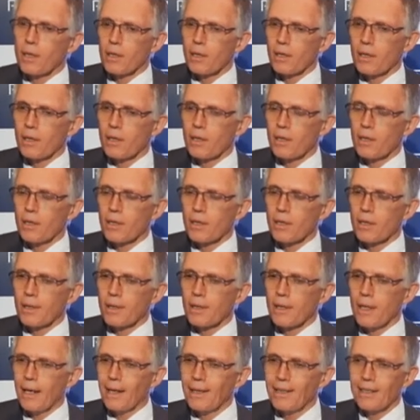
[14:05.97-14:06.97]

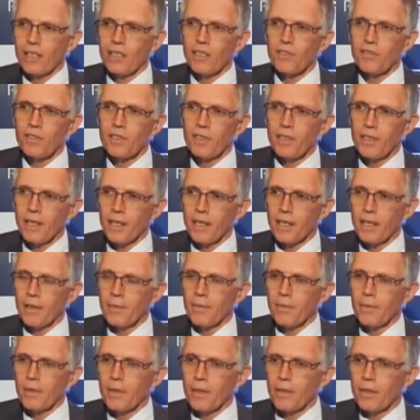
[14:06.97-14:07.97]
Uh, at the end of the day, uh,